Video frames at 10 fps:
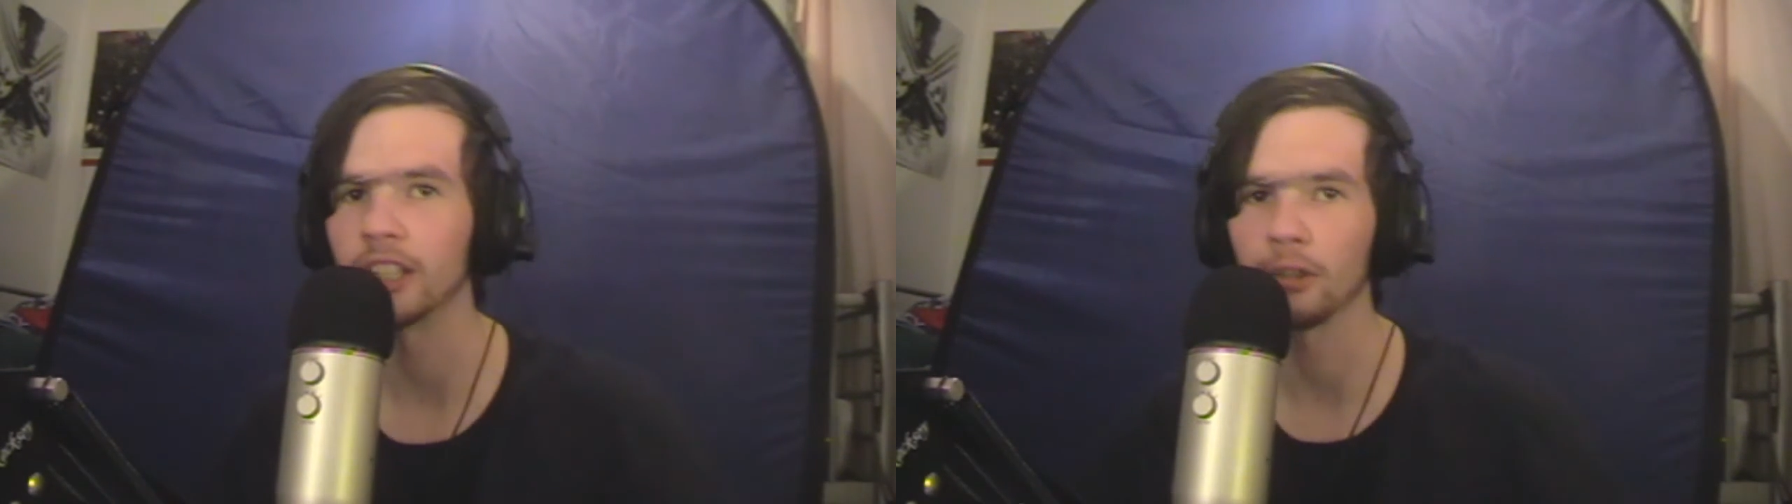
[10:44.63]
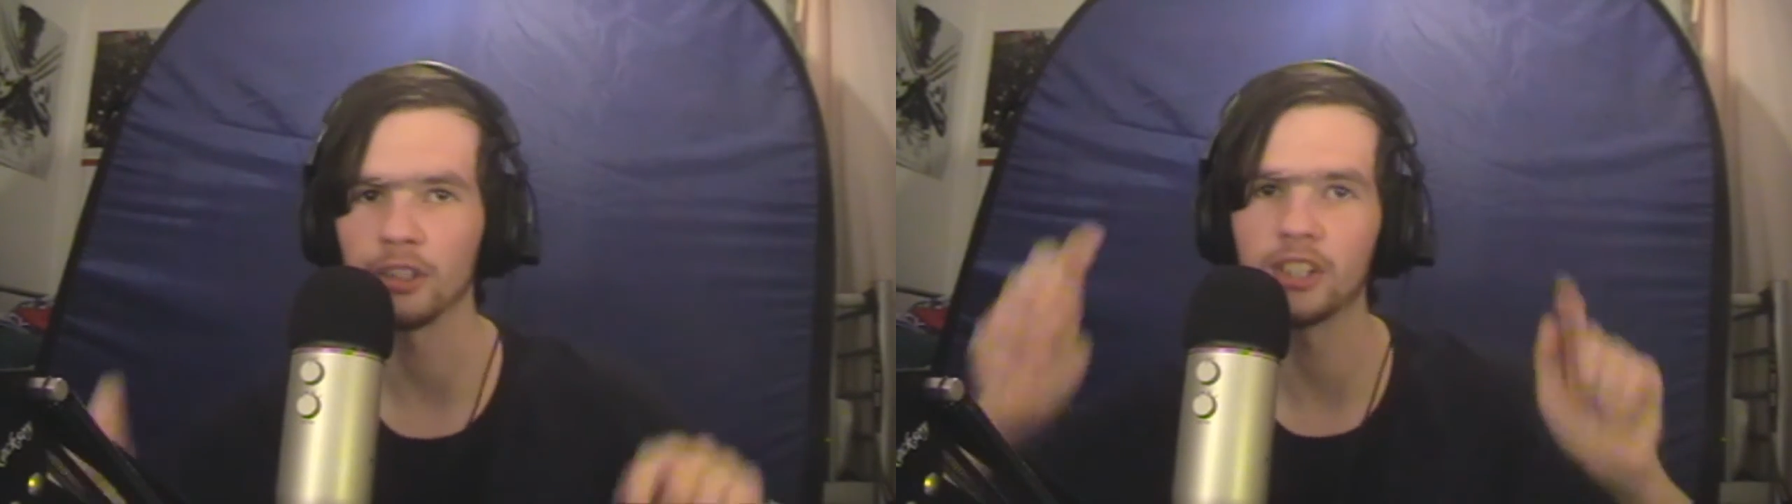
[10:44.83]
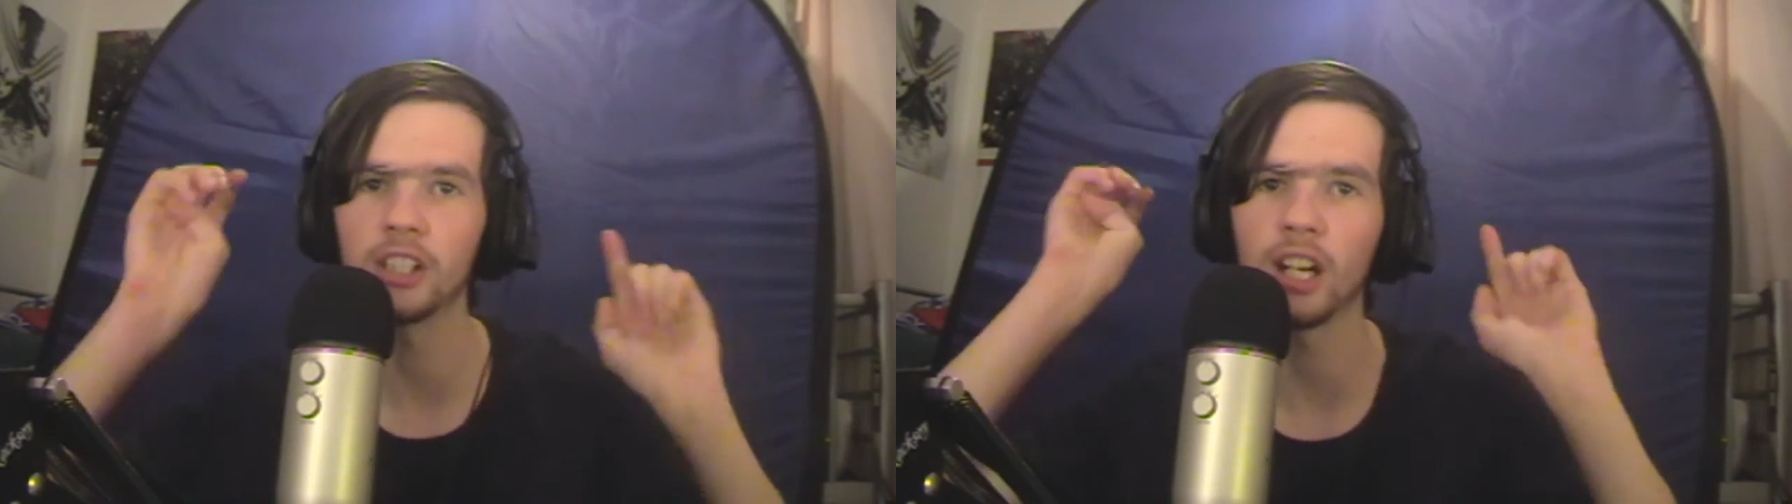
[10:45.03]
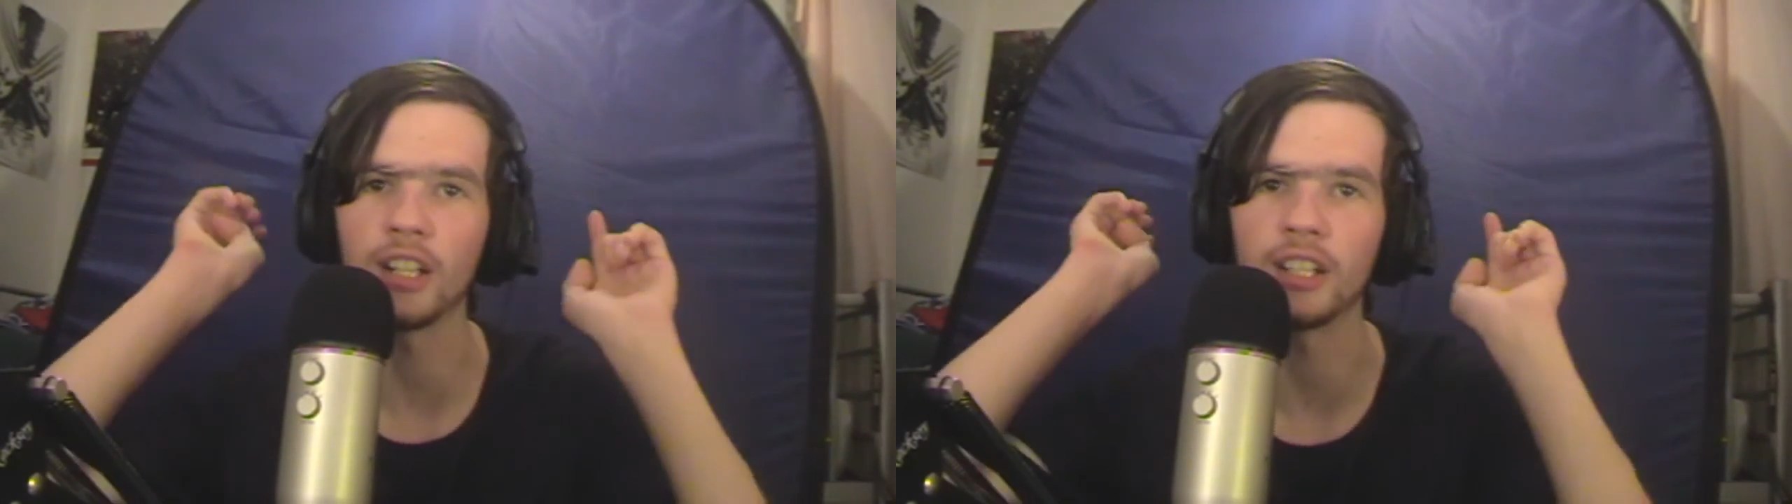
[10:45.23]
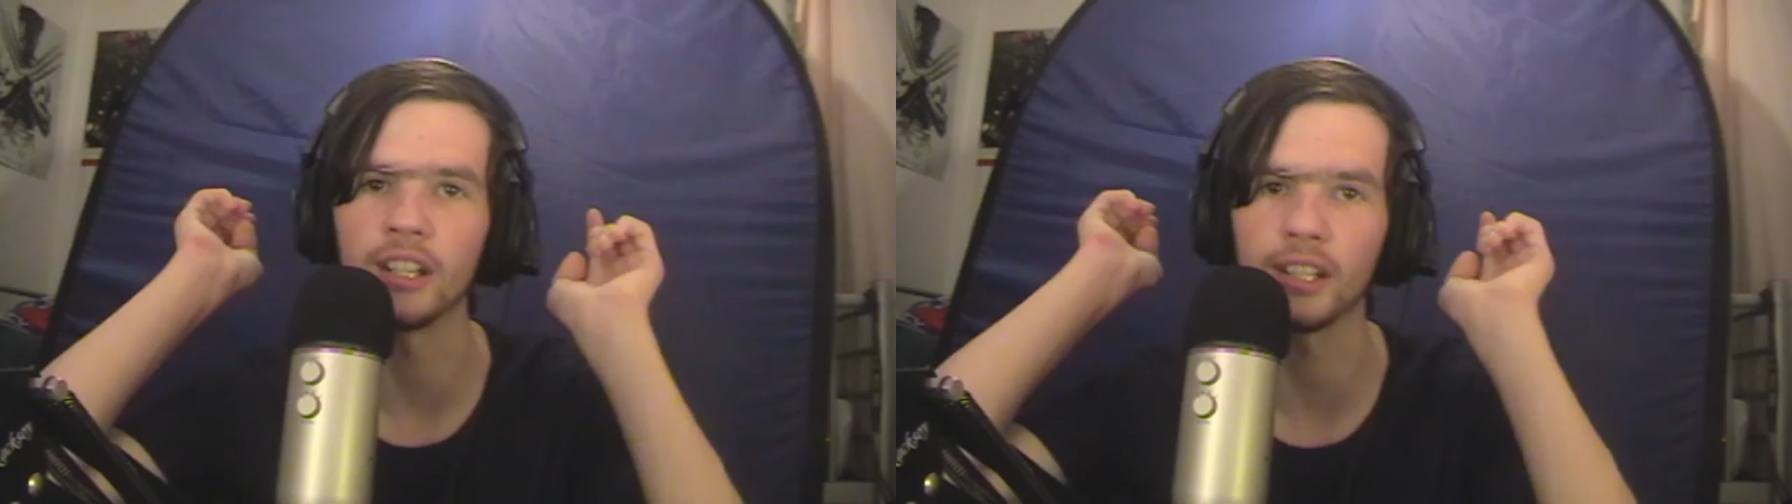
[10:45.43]
and I'll see you
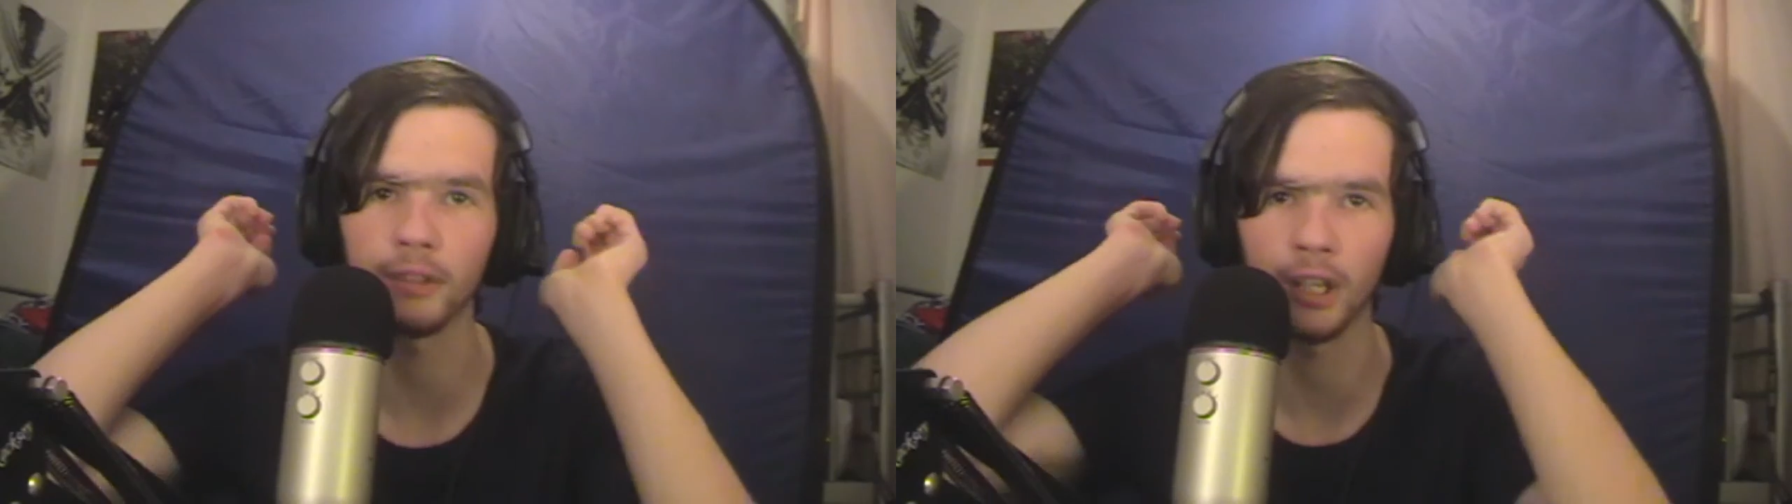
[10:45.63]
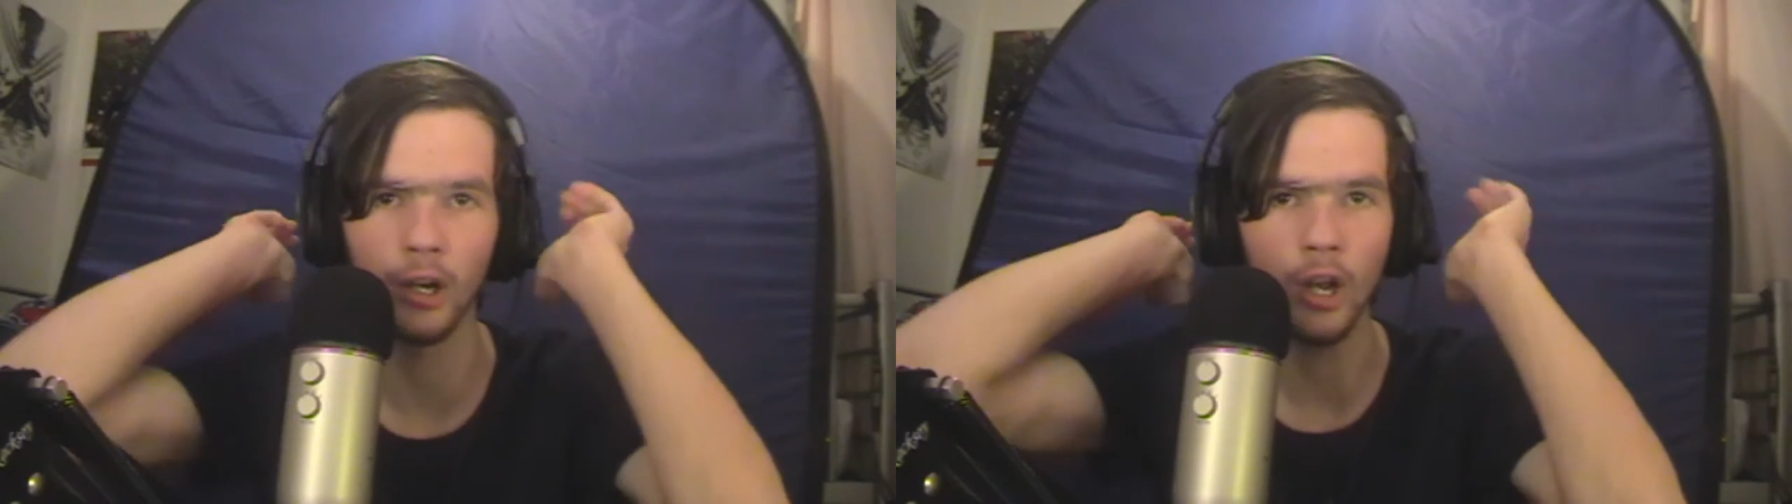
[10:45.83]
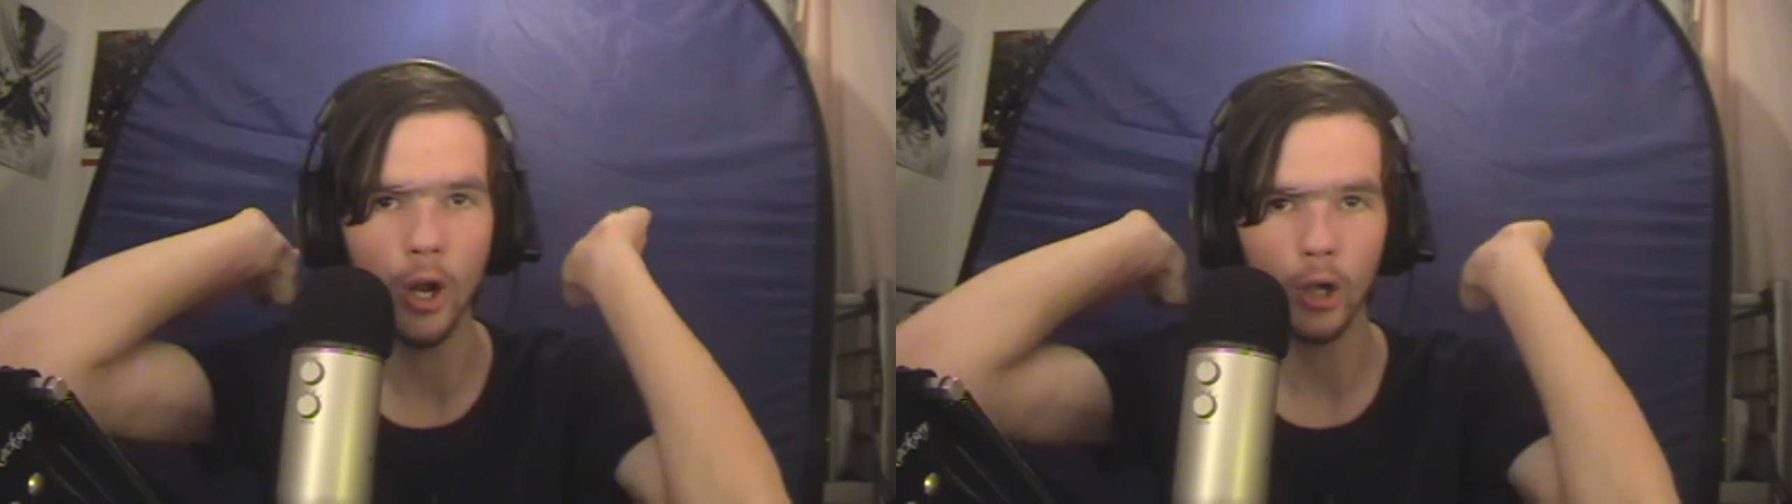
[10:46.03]
guys in the next video.